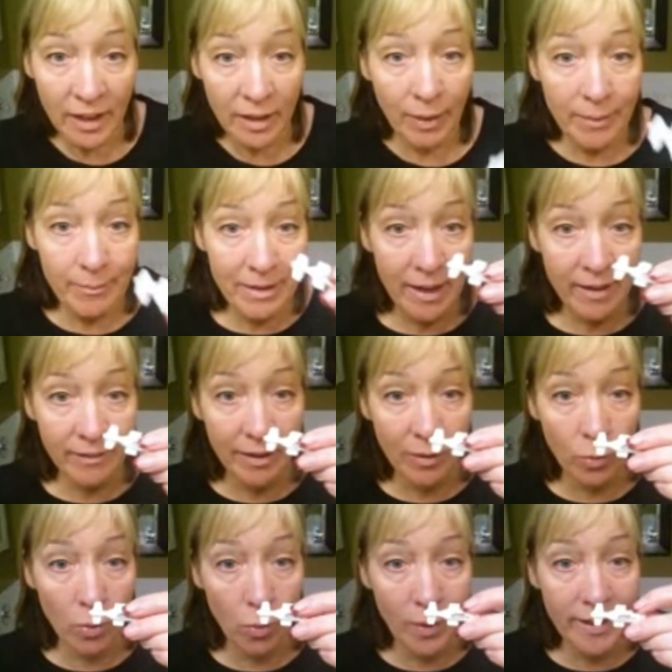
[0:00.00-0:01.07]
You might be
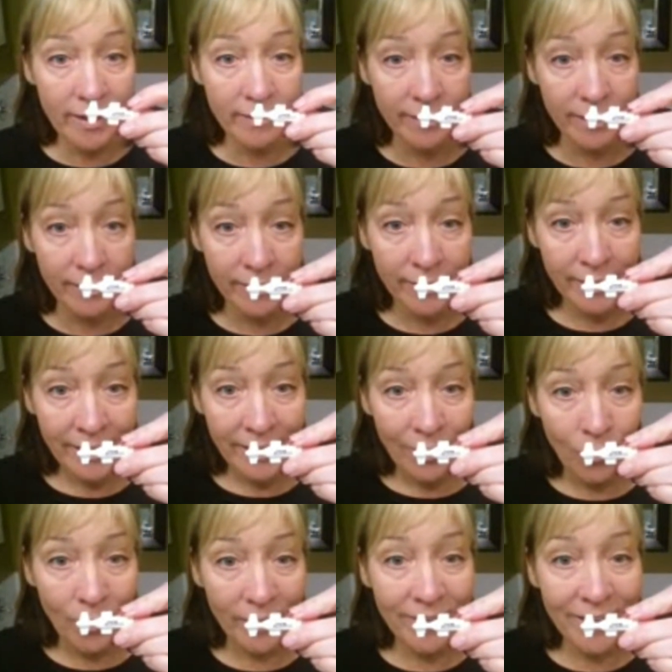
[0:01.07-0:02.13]
asking, well, what is it?
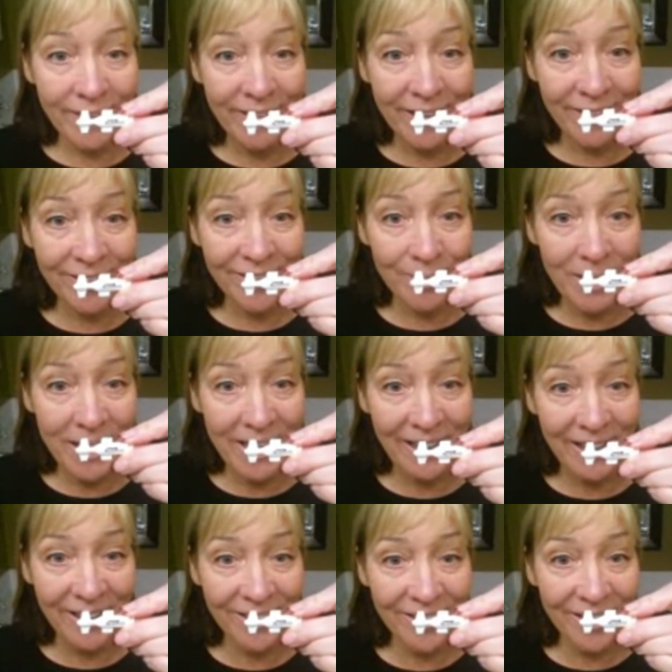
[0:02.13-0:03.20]
What's in this to make
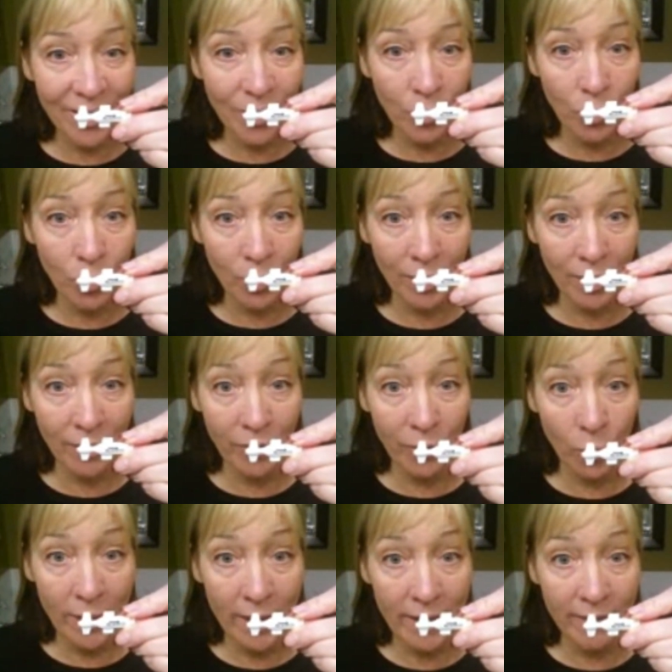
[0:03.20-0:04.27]
it work
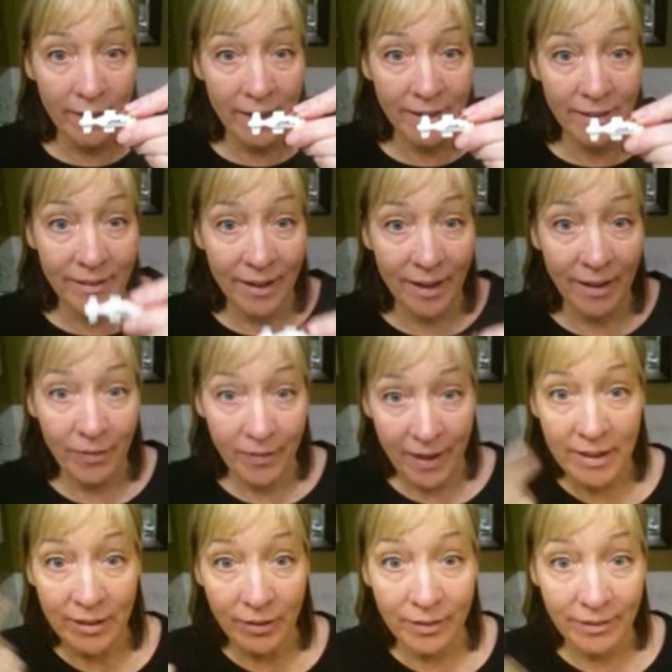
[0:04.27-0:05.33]
the way that
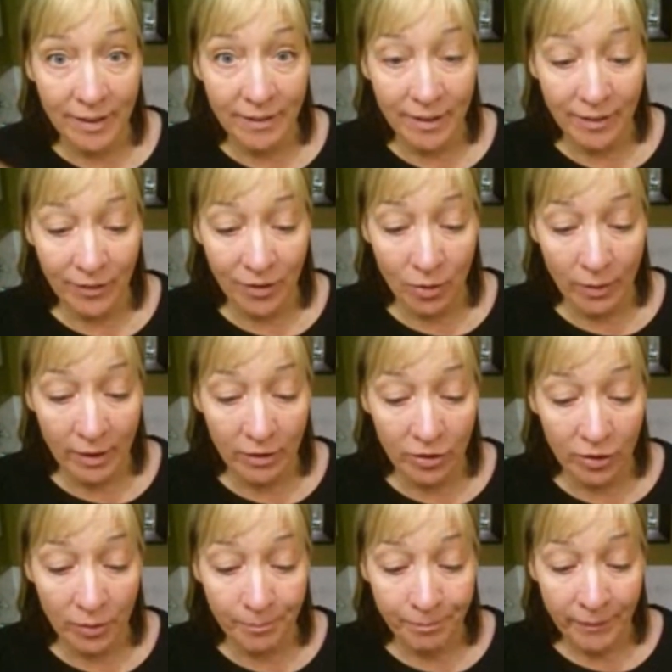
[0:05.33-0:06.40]
that you'll see that it's going
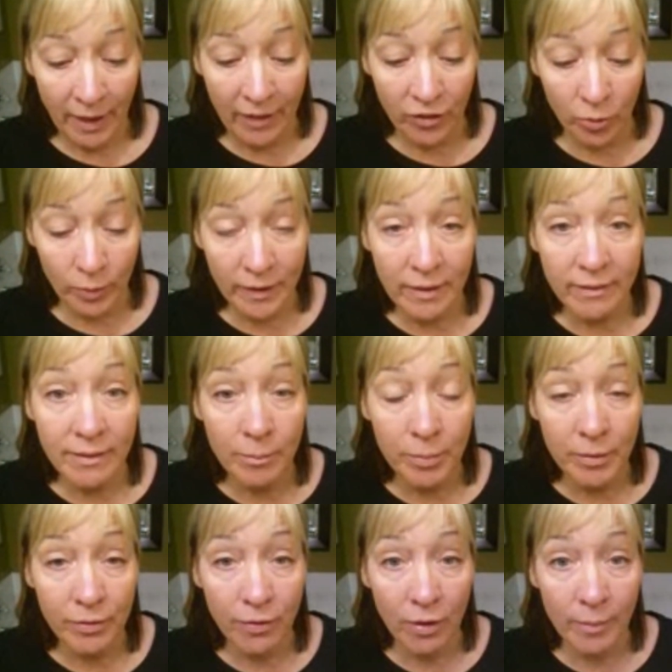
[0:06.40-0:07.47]
to? It's a really
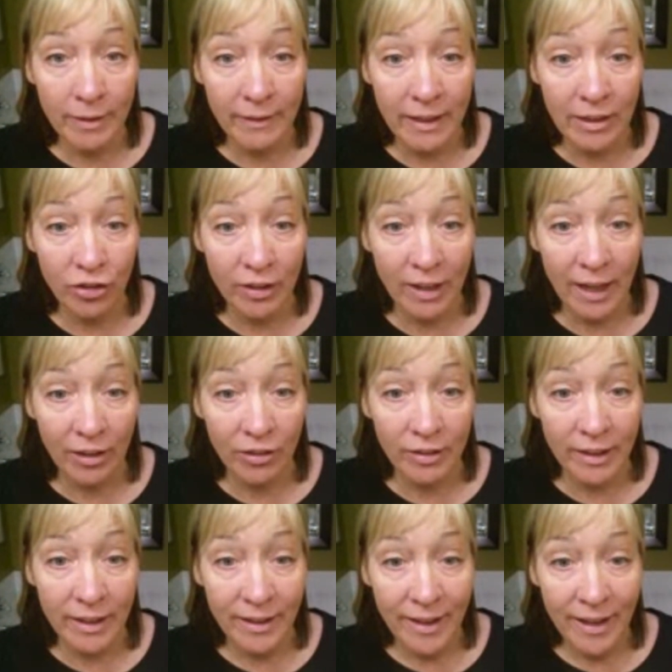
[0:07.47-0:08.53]
simple formulation,
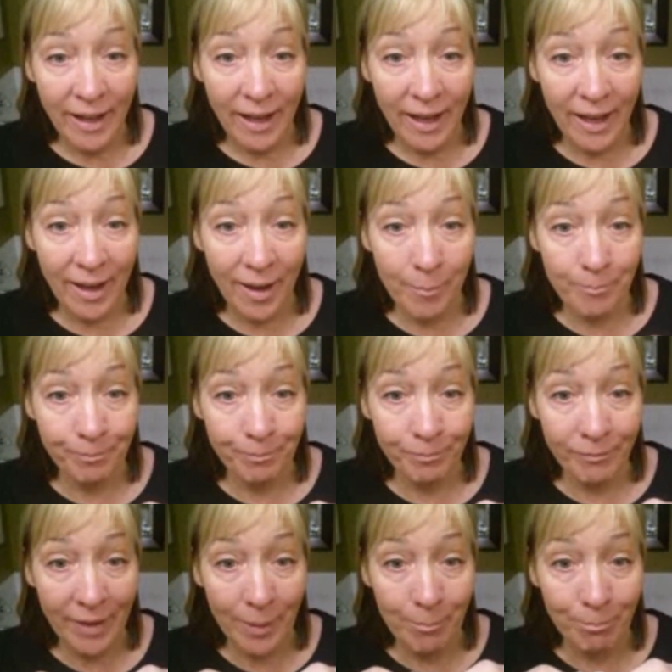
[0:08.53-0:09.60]
actually,
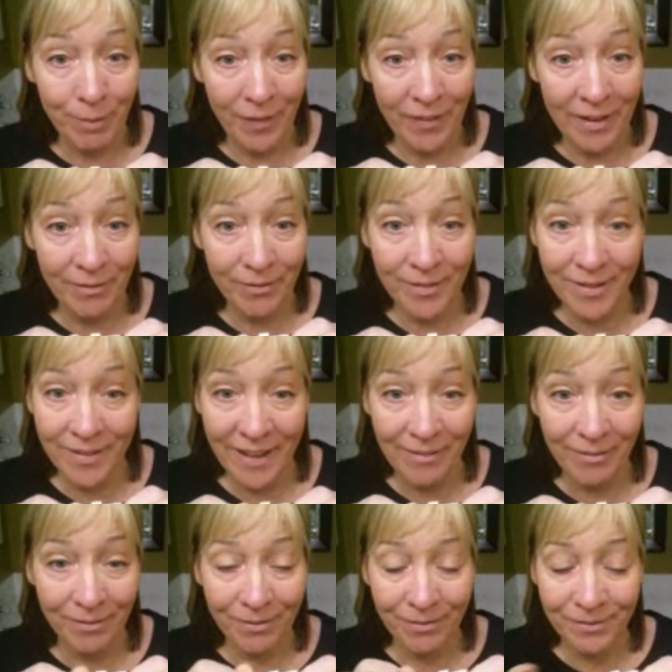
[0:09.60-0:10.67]
but
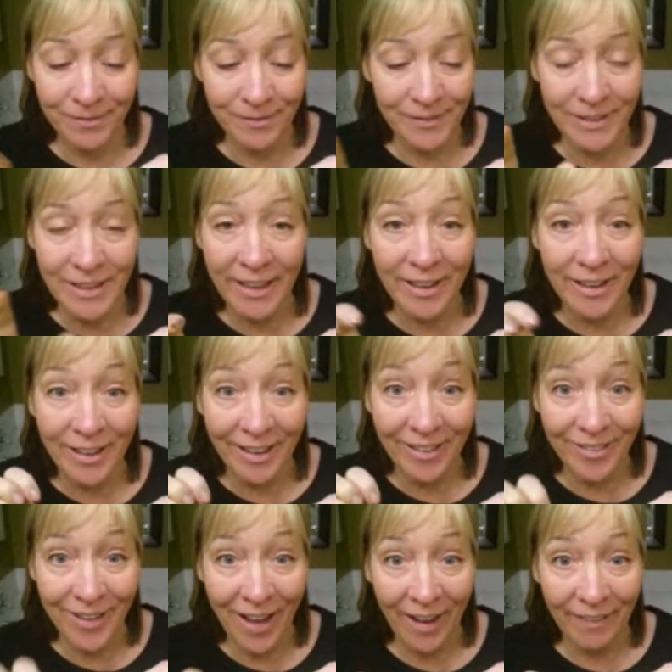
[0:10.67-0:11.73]
they've done it
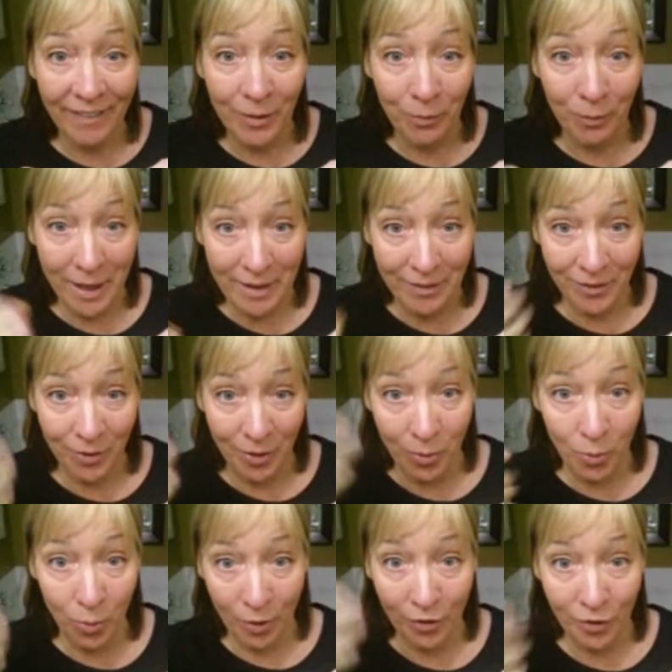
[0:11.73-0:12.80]
exactly right, so
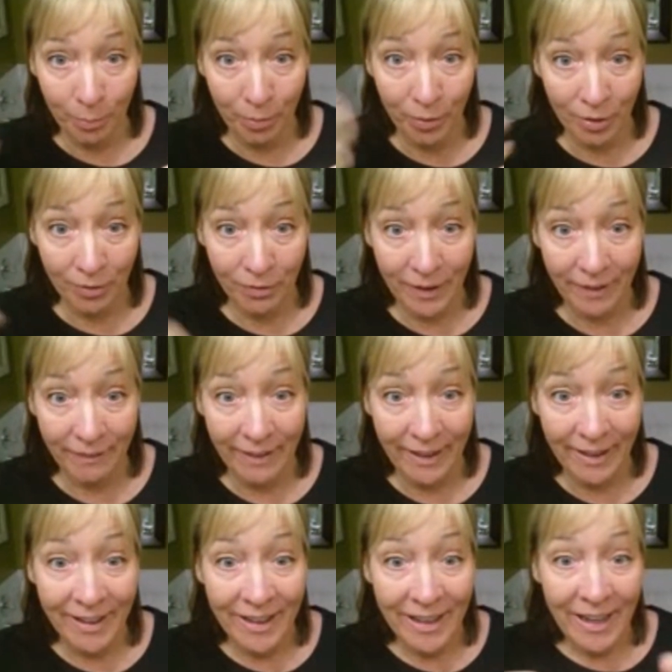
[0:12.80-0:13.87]
it works perfectly.